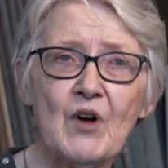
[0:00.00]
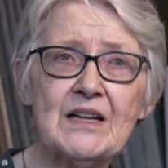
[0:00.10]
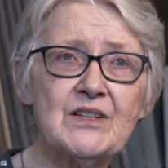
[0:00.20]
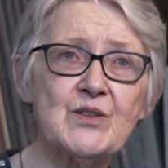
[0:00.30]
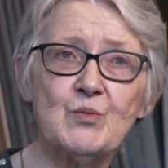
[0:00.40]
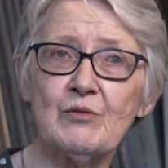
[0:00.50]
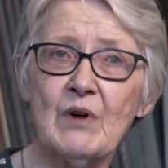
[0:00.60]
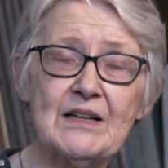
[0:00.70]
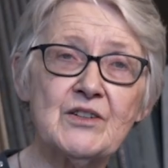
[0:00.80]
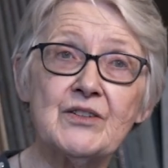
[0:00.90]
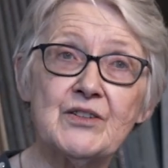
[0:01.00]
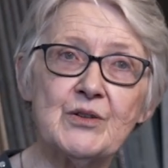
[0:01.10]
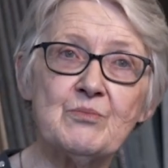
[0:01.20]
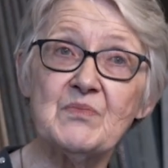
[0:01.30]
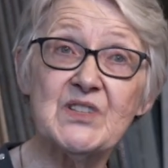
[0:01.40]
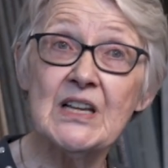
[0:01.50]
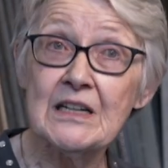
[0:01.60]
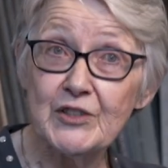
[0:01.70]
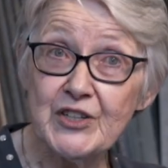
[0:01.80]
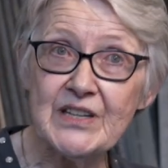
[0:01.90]
writers will write onto
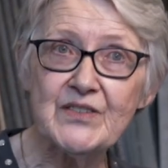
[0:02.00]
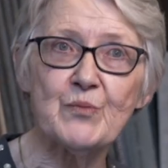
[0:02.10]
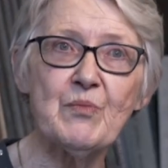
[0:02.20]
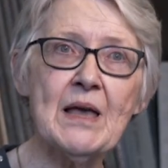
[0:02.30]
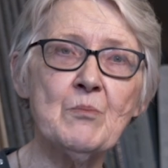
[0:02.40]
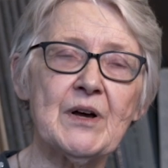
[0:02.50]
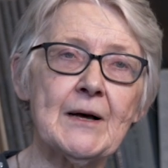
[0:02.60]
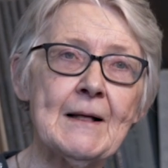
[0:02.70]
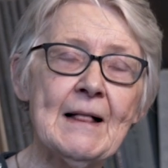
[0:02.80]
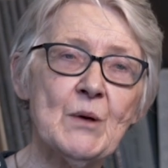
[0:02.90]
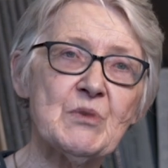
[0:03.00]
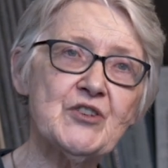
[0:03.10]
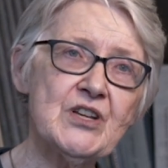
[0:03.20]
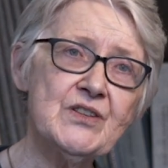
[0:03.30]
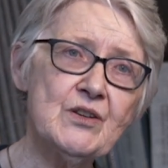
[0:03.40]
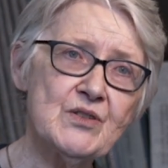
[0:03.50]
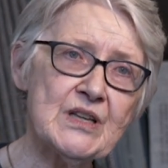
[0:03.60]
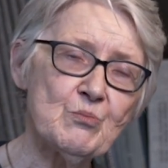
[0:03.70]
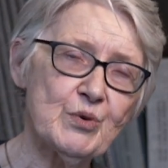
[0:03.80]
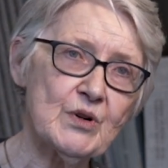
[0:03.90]
single sheets of paper, but she's
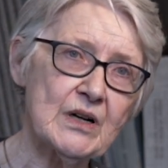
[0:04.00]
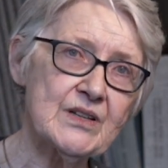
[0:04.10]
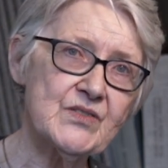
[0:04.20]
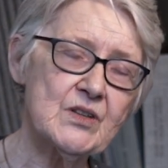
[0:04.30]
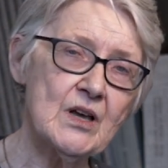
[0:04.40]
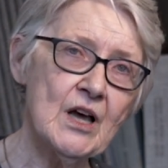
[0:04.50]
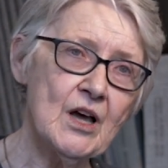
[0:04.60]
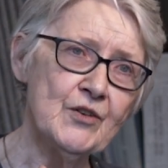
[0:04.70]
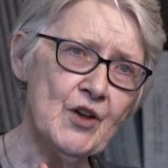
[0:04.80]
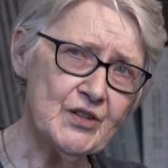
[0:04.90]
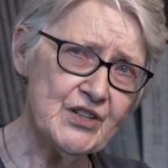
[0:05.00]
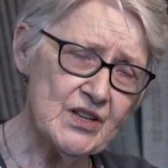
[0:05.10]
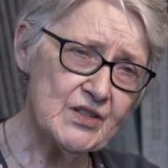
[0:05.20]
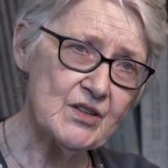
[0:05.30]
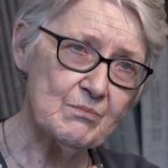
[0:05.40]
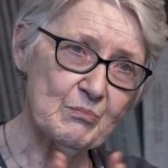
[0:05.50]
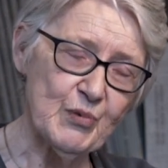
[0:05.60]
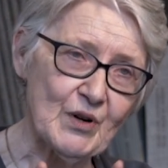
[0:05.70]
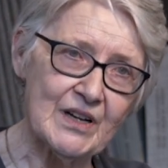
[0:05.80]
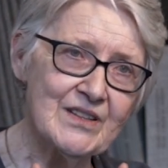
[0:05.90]
using booklets, and not just
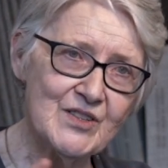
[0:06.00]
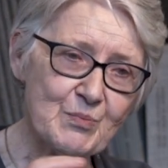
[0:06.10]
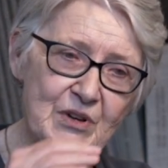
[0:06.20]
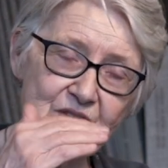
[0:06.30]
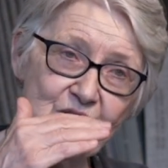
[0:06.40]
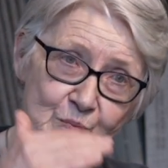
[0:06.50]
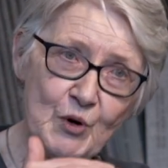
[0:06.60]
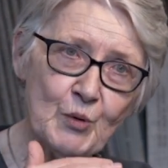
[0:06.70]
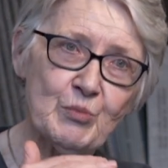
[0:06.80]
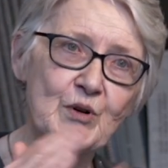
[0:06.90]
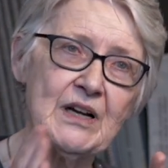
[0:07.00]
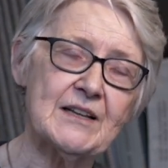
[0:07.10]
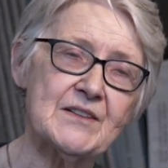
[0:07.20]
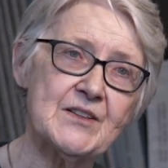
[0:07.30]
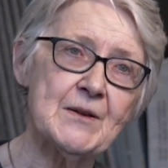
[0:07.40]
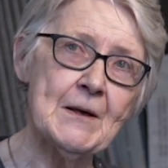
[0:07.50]
booklets, but small booklets.